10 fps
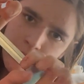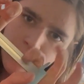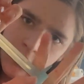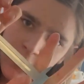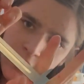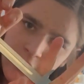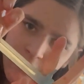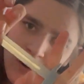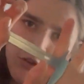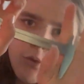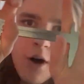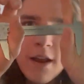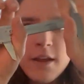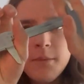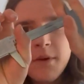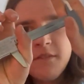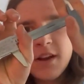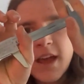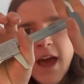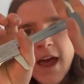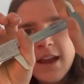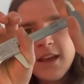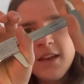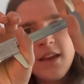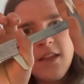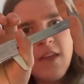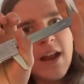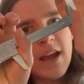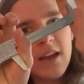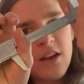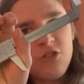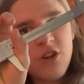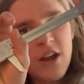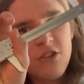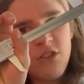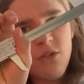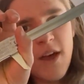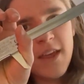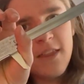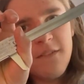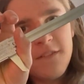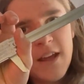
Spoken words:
release the first one, pivot again, and then it can change its length if